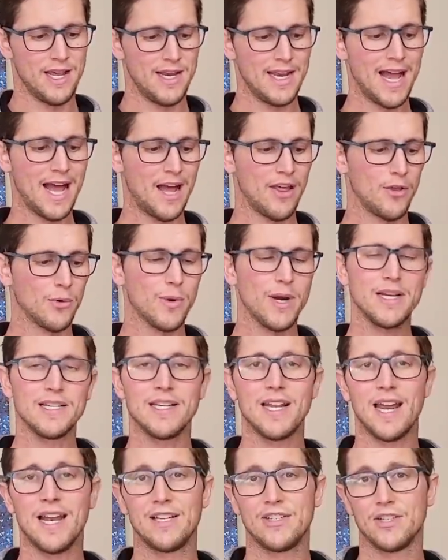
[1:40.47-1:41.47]
Now, the
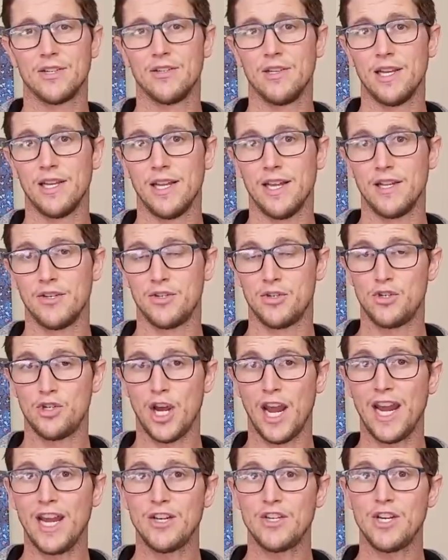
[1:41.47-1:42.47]
reason that it's
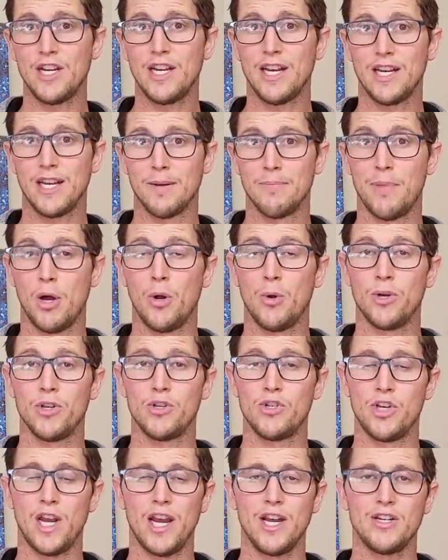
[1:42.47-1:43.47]
changing and the bone
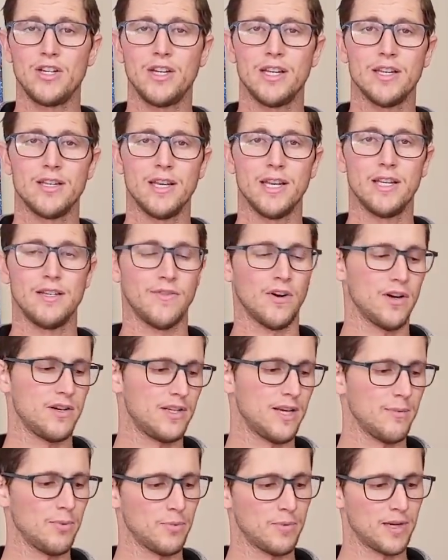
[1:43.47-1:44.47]
is changing is very
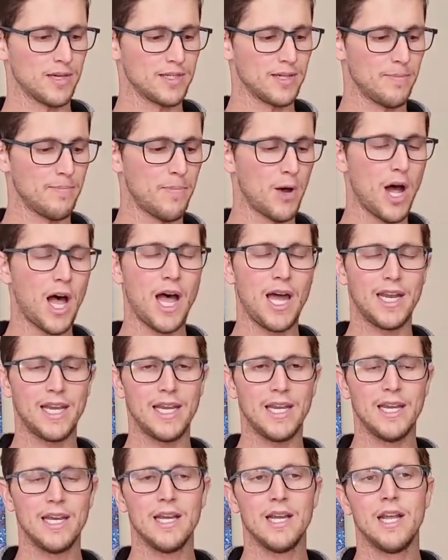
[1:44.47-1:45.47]
simple, because the
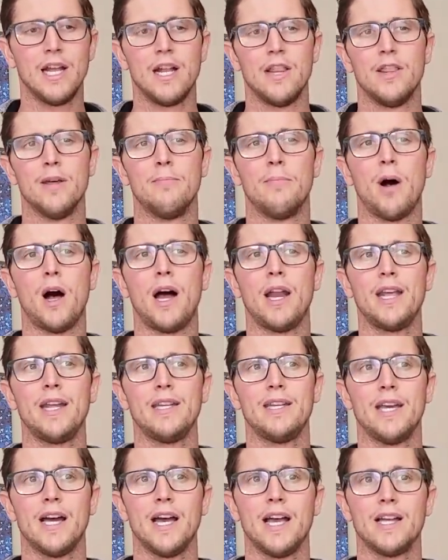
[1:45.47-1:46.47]
body
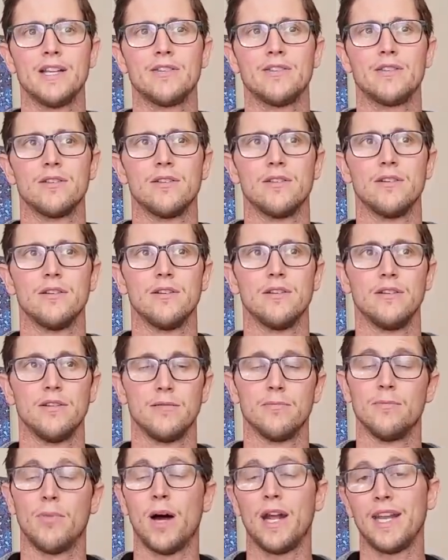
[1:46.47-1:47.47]
adapts
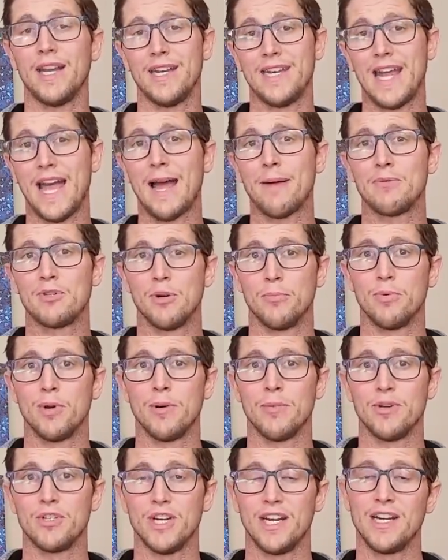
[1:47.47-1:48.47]
to
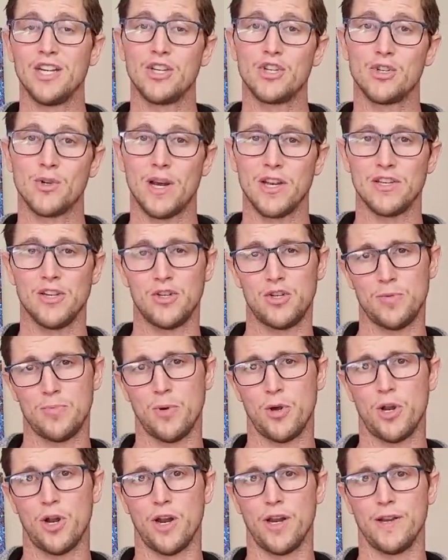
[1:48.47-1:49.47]
pretty much any stress that you
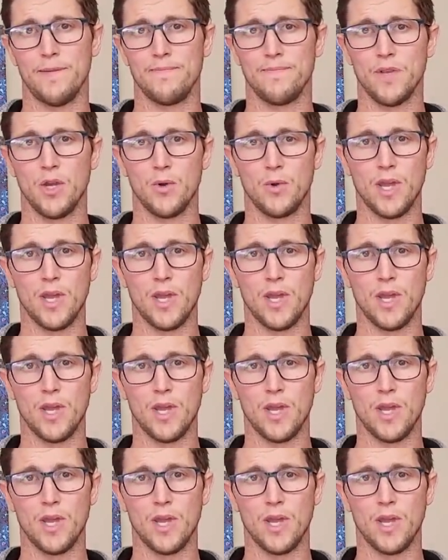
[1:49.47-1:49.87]
put on it.